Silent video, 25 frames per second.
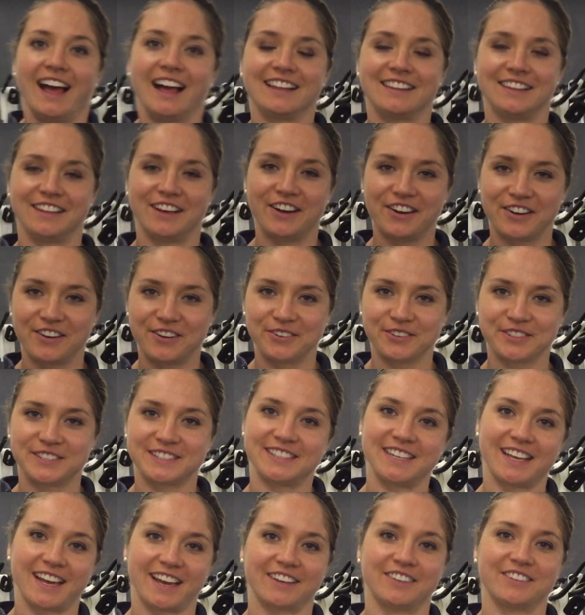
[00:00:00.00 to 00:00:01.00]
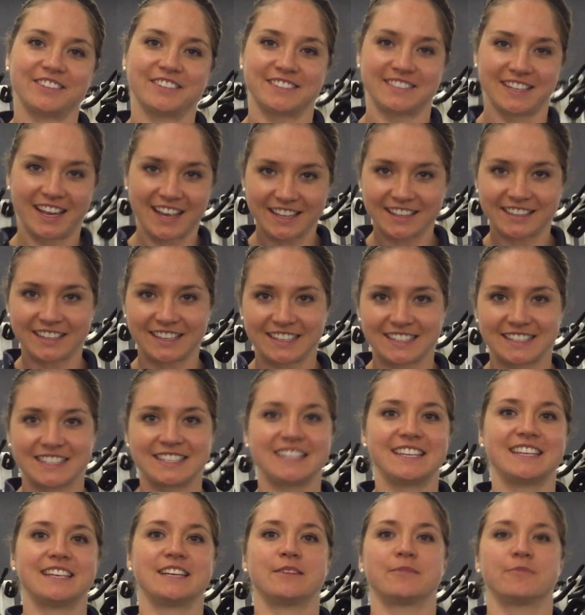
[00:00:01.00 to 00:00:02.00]
Hello, Seattle cycling
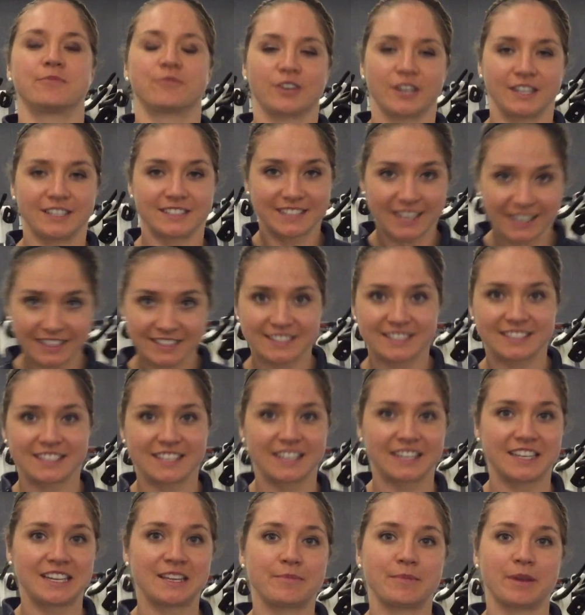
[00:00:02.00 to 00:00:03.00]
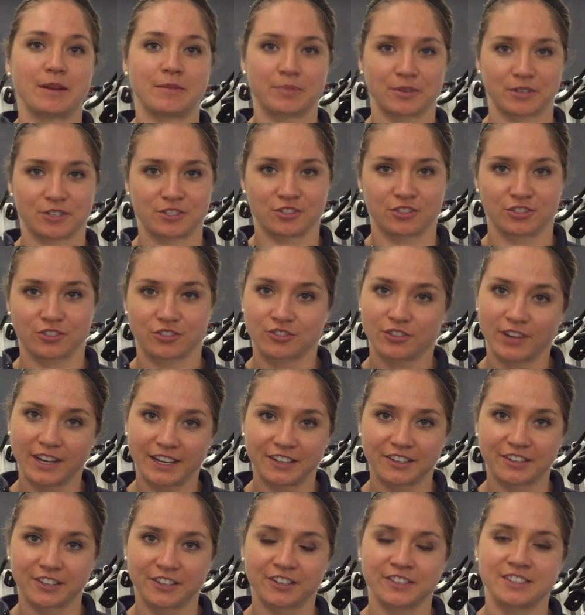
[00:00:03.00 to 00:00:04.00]
team, front desk team, and personal
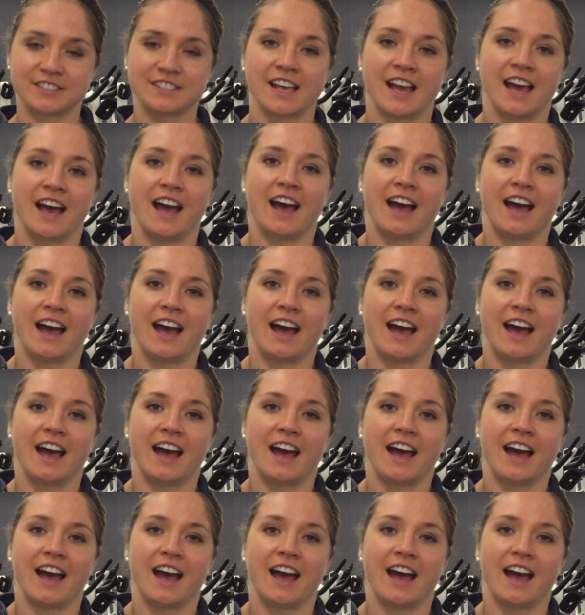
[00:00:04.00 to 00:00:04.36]
trainers.